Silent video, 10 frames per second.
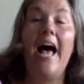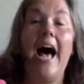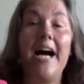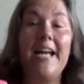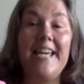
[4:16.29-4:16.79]

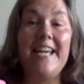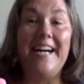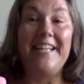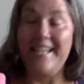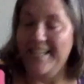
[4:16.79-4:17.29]
huggy,
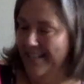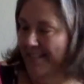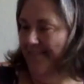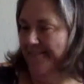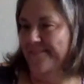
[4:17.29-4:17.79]
huggy,
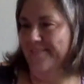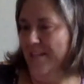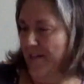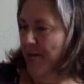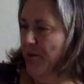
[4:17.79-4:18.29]

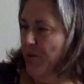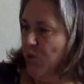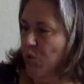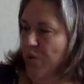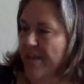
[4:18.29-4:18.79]

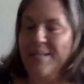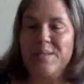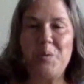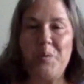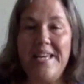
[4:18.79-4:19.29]
squeeze,
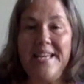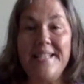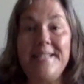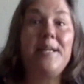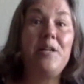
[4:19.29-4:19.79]

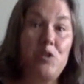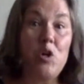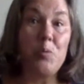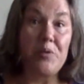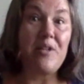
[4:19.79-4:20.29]
squeeze,
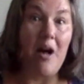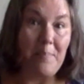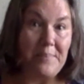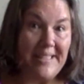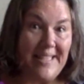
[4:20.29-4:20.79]
don't
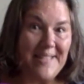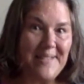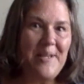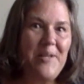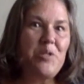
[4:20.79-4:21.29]
stop,
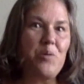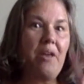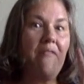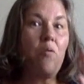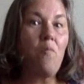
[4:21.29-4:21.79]
please. So we
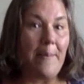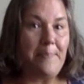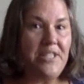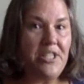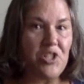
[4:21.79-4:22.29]
have the
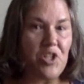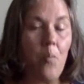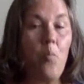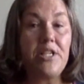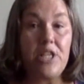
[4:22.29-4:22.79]

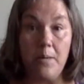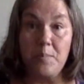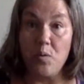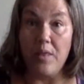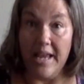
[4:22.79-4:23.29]
repetition, which
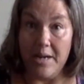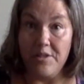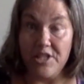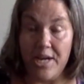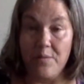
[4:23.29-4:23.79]
helps with
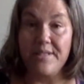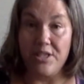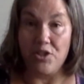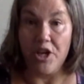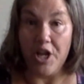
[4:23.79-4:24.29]
language
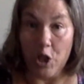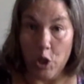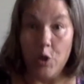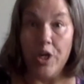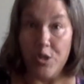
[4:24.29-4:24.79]
acquisition and
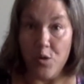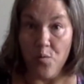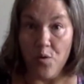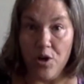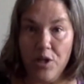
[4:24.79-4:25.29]
learning new
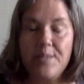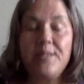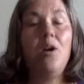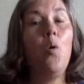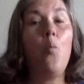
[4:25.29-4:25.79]

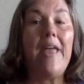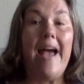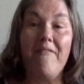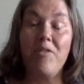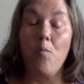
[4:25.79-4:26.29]
words. We
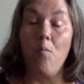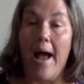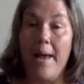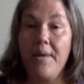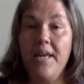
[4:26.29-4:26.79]
have the
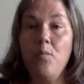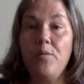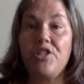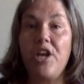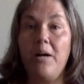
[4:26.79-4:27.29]
rhyming,
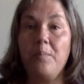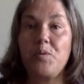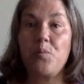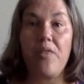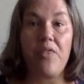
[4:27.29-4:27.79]
which
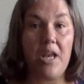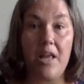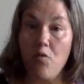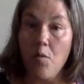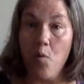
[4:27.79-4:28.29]
helps with
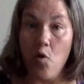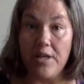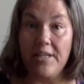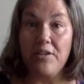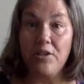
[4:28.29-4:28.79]
another
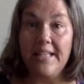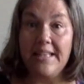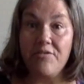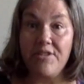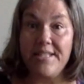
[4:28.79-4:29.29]
important early
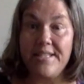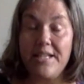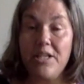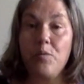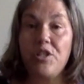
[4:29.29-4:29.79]
literacy
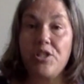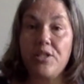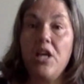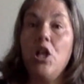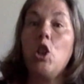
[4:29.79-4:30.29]
skill, which
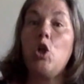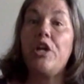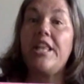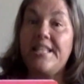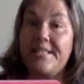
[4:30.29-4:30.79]
is
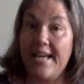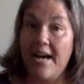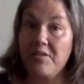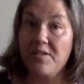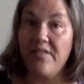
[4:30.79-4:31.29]
learning the
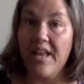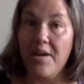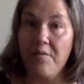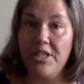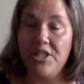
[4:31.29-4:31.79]
sounds of
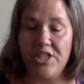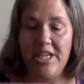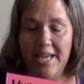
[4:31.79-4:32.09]
language,